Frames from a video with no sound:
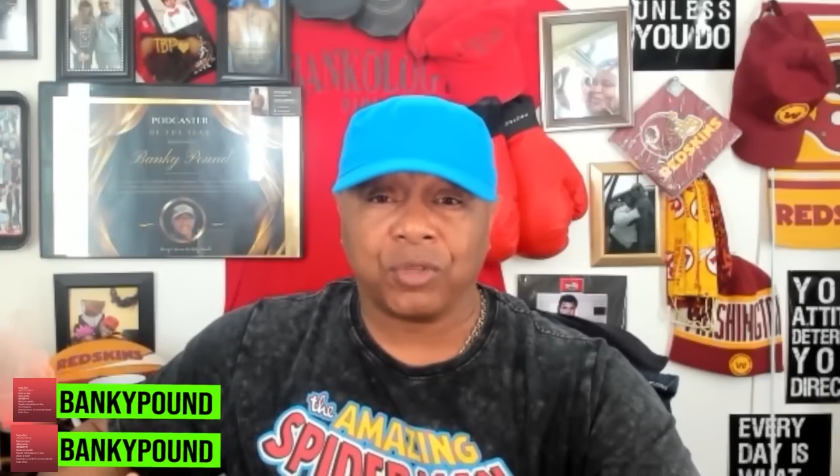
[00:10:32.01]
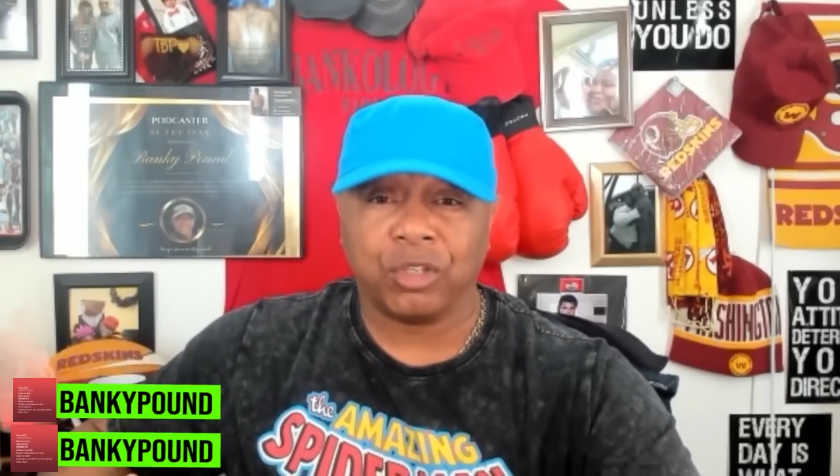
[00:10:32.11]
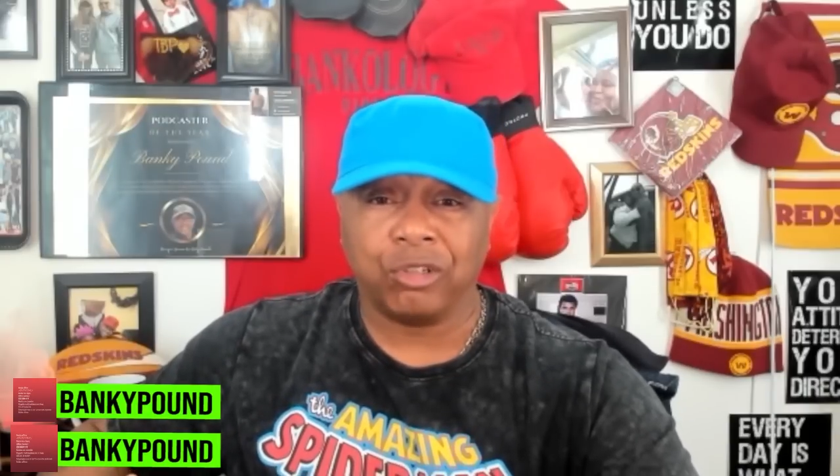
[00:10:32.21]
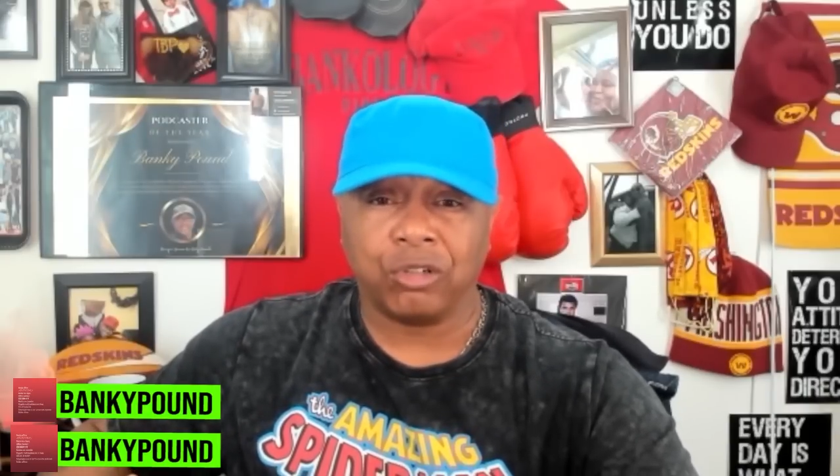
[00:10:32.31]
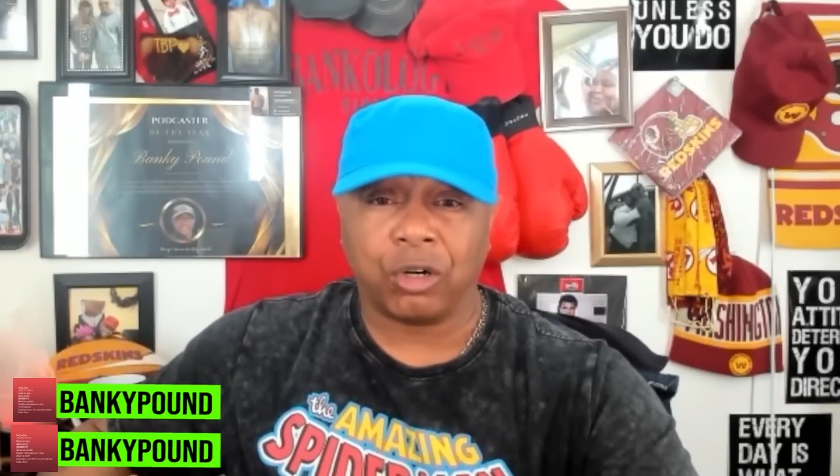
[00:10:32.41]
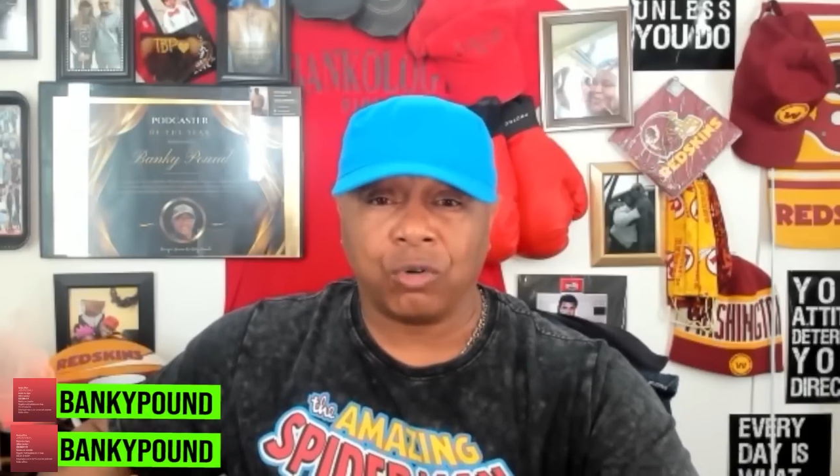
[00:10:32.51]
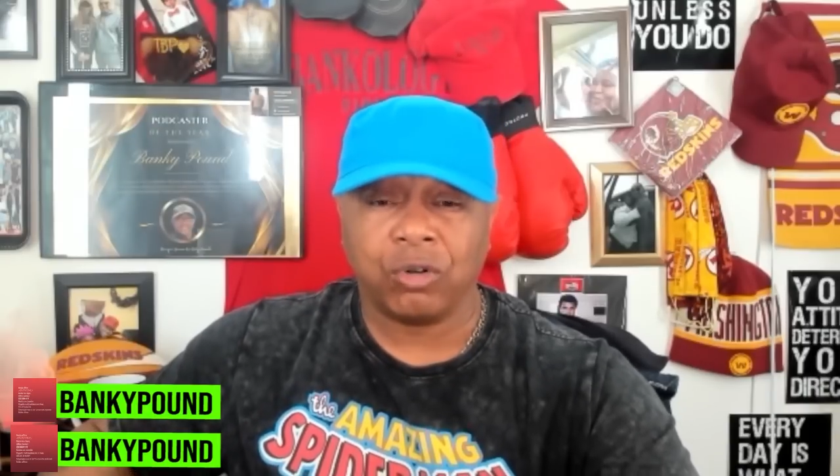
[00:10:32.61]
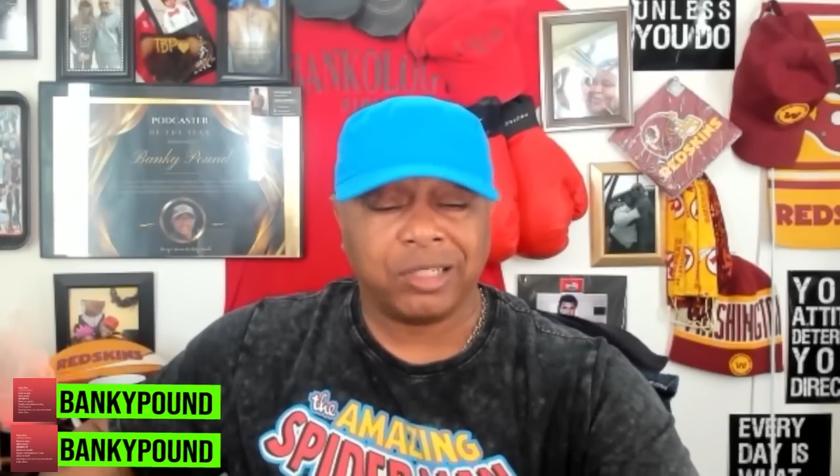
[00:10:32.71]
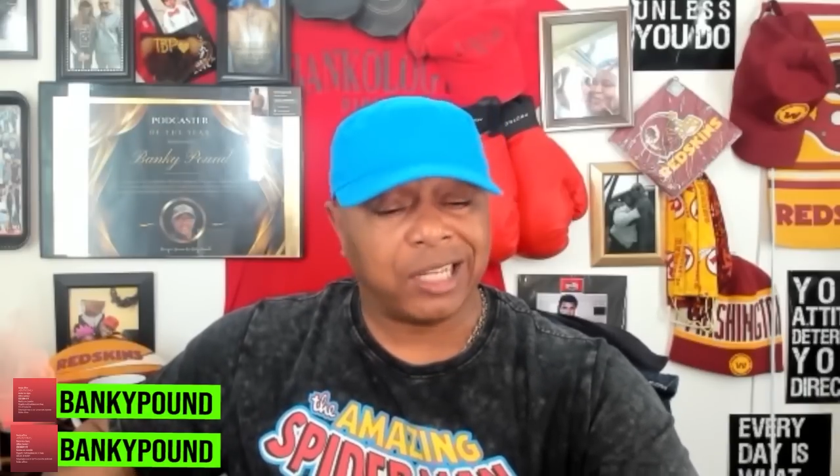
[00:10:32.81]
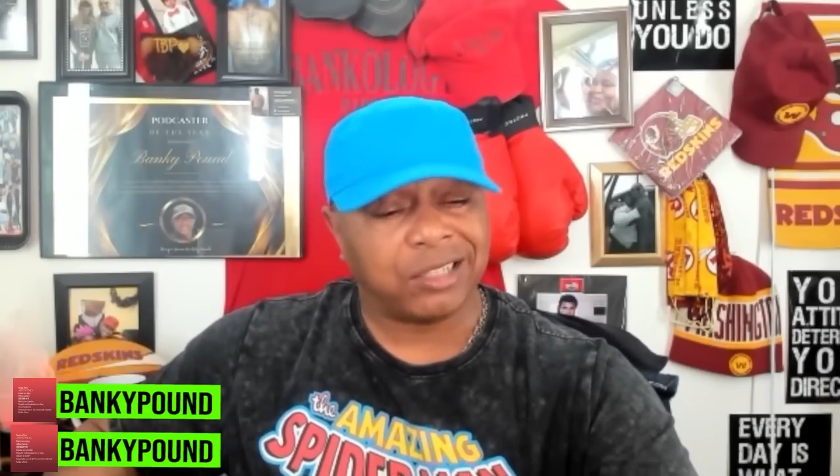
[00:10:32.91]
You know,
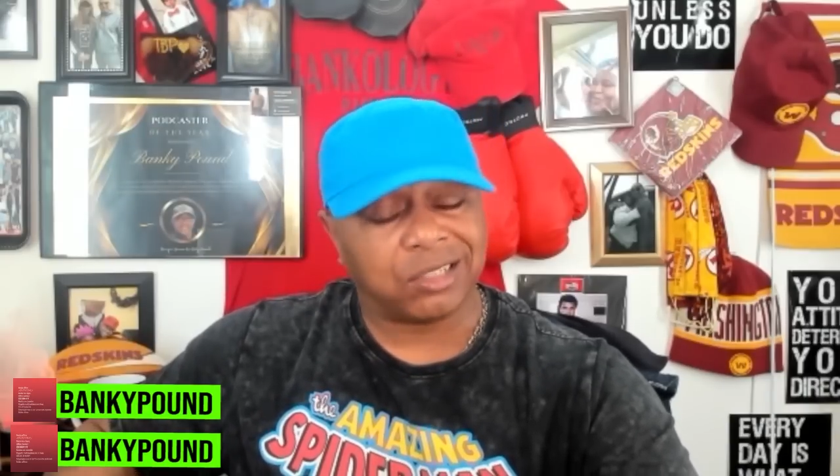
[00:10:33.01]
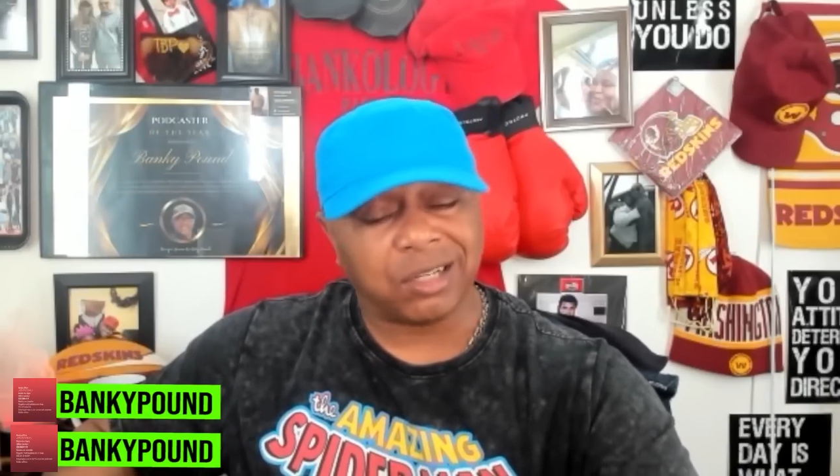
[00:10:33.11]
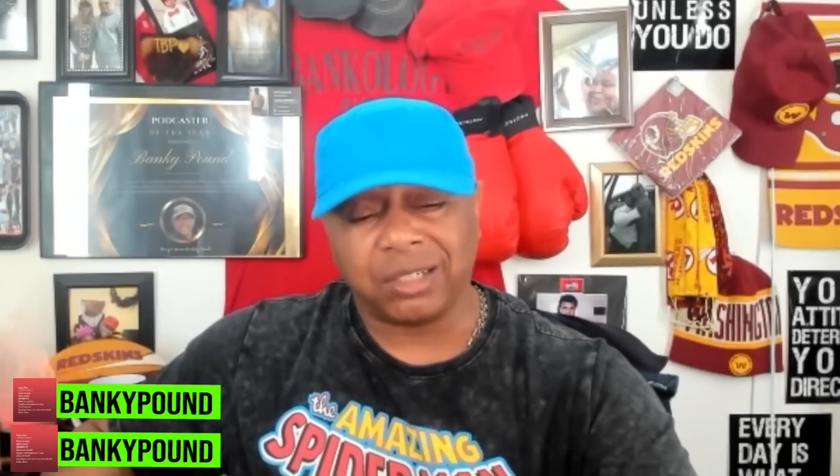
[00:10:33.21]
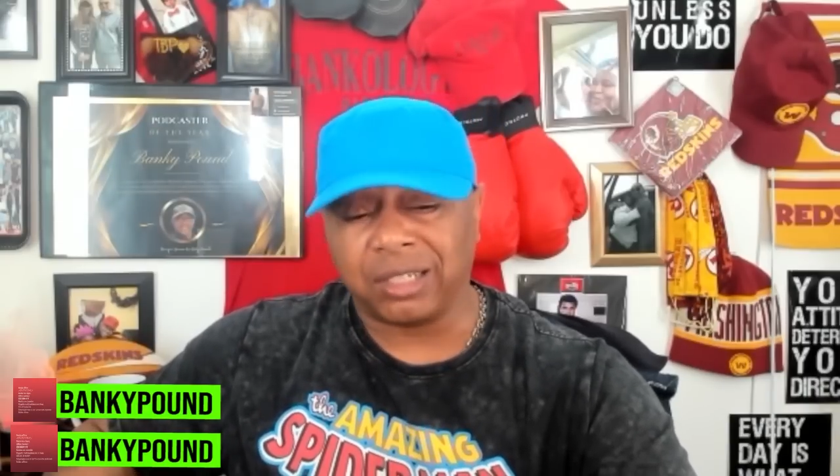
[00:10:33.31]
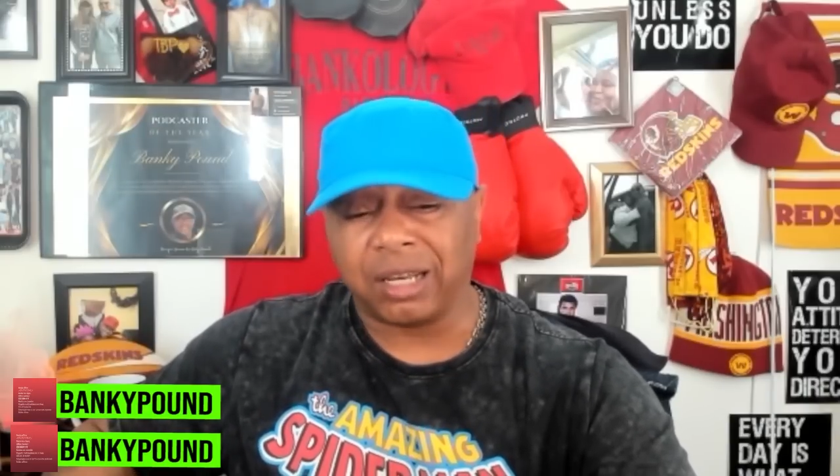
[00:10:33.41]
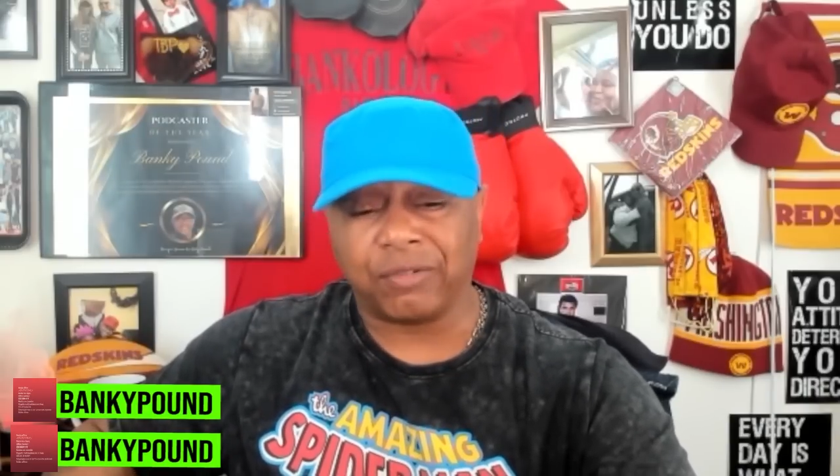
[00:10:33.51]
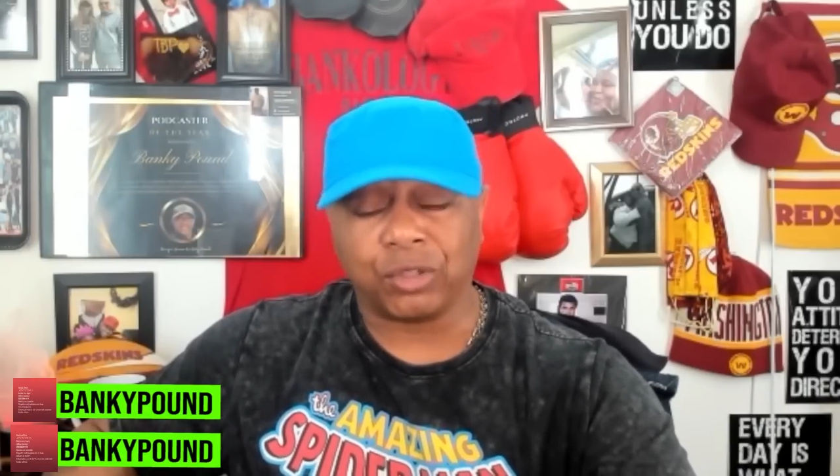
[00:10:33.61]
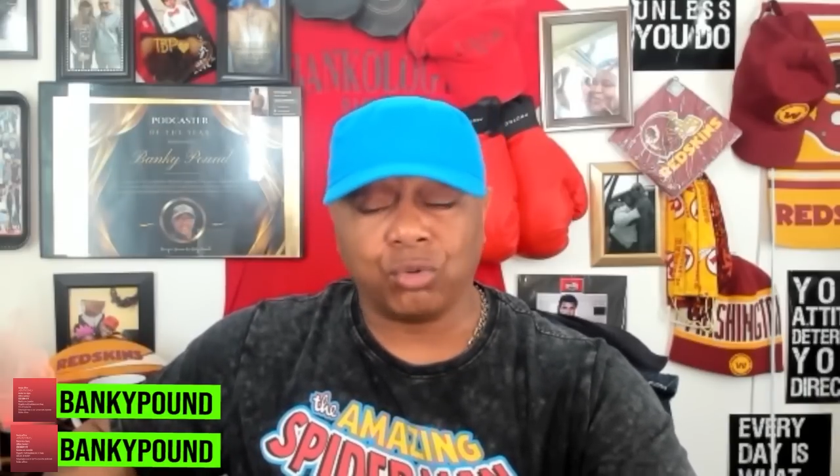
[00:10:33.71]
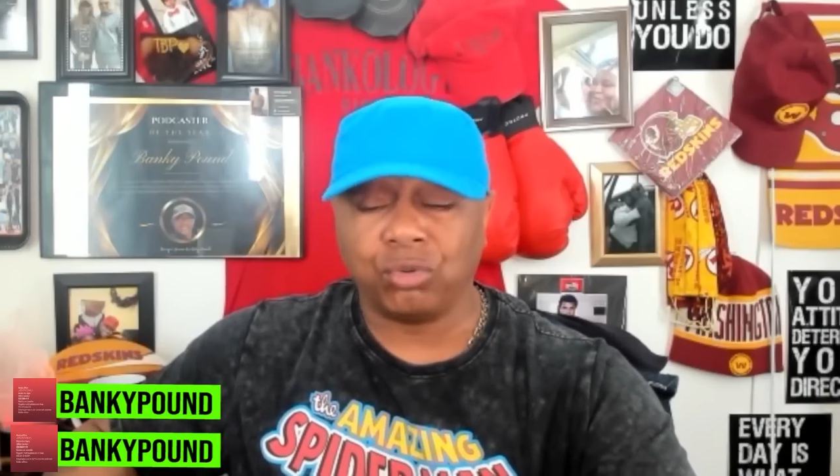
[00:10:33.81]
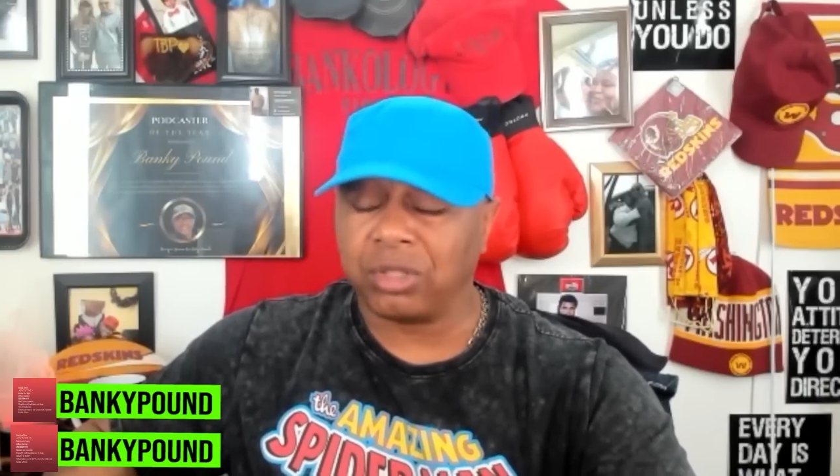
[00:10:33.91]
they stuck together through